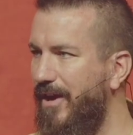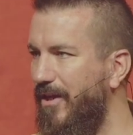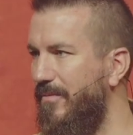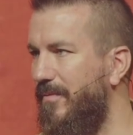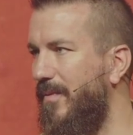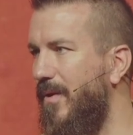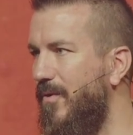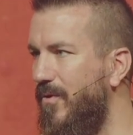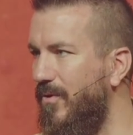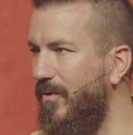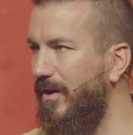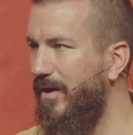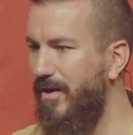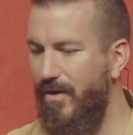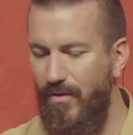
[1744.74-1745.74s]
out of the boat
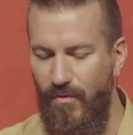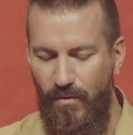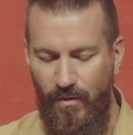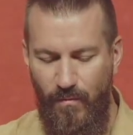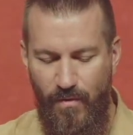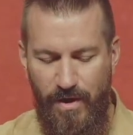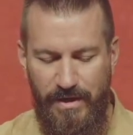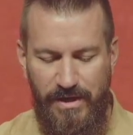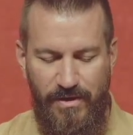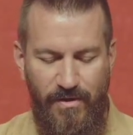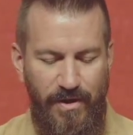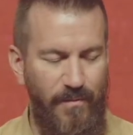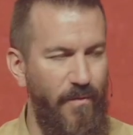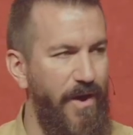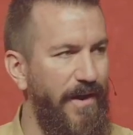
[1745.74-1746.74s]
or, or walking
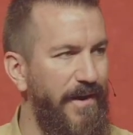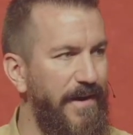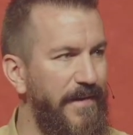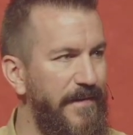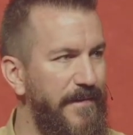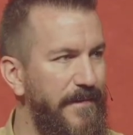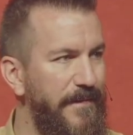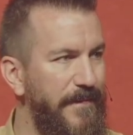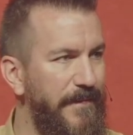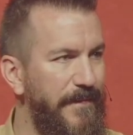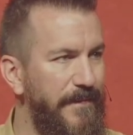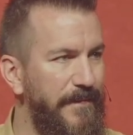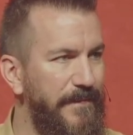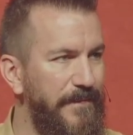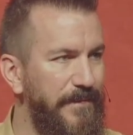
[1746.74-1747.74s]
on water.
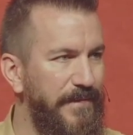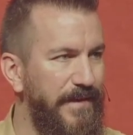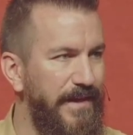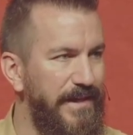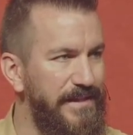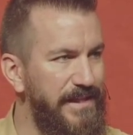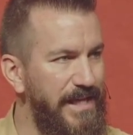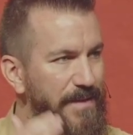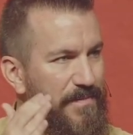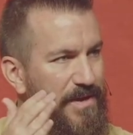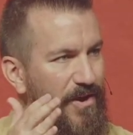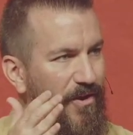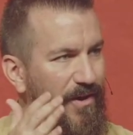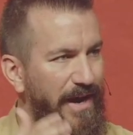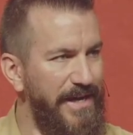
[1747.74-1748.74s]
It's
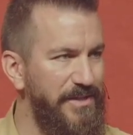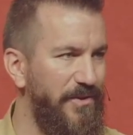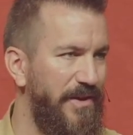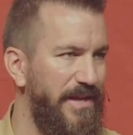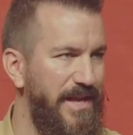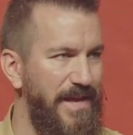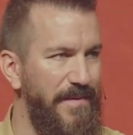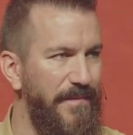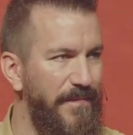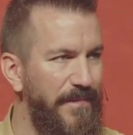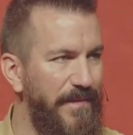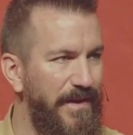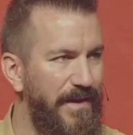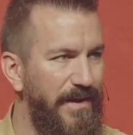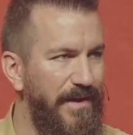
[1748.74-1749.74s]
keeping our eyes on Him,
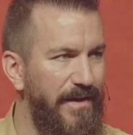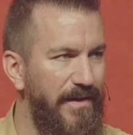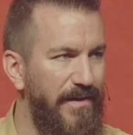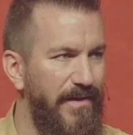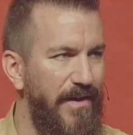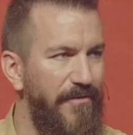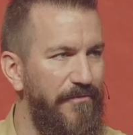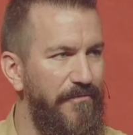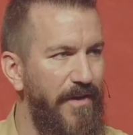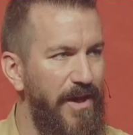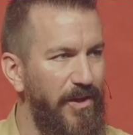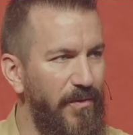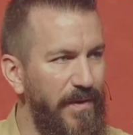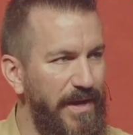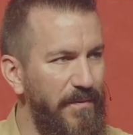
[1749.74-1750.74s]
of
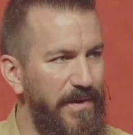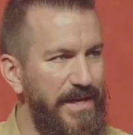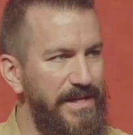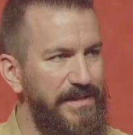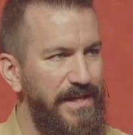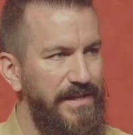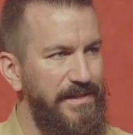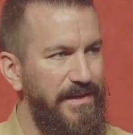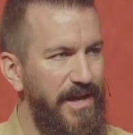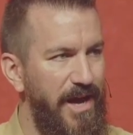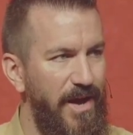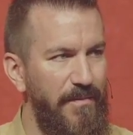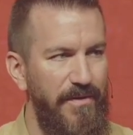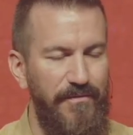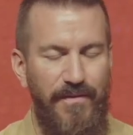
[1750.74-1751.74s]
following when He says
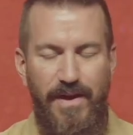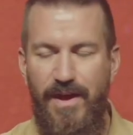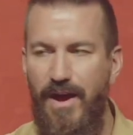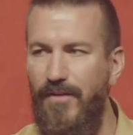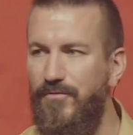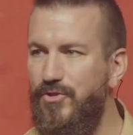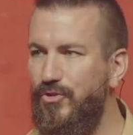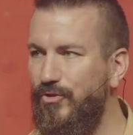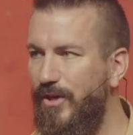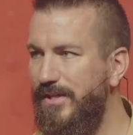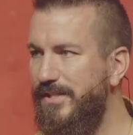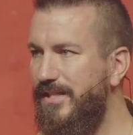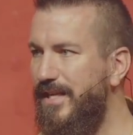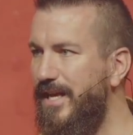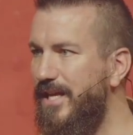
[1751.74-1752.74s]
come, of, of
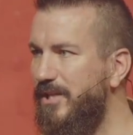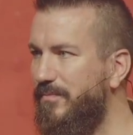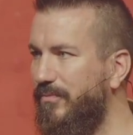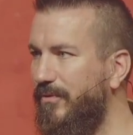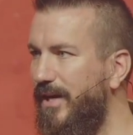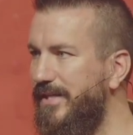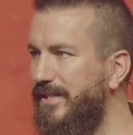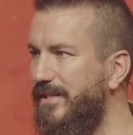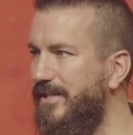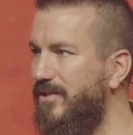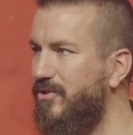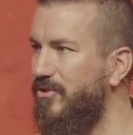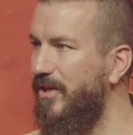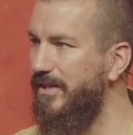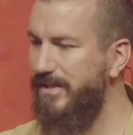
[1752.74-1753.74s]
trusting His presence
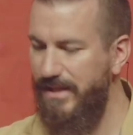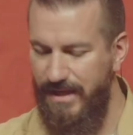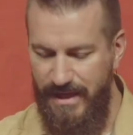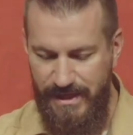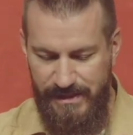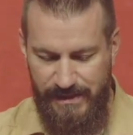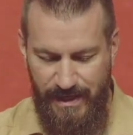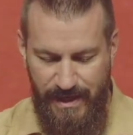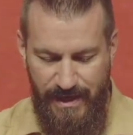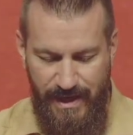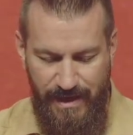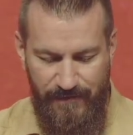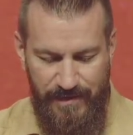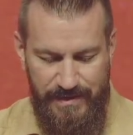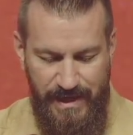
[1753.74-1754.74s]
and trusting His
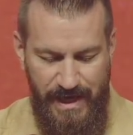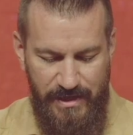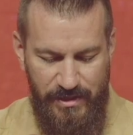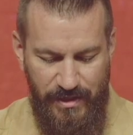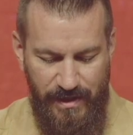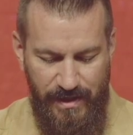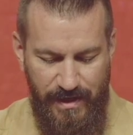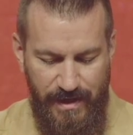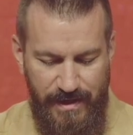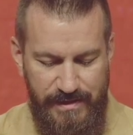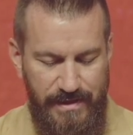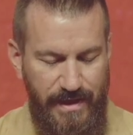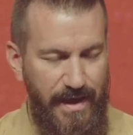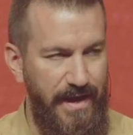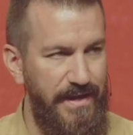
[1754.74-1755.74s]
invitation
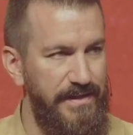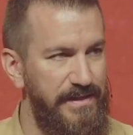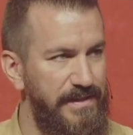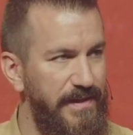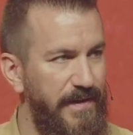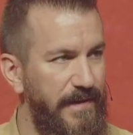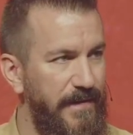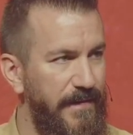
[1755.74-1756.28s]
to us.